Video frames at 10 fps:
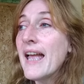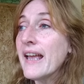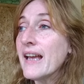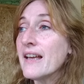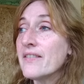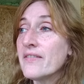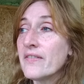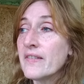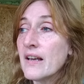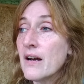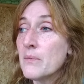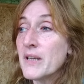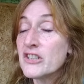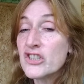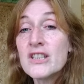and
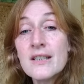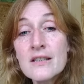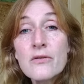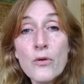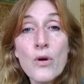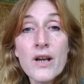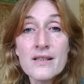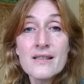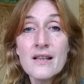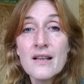she is a voice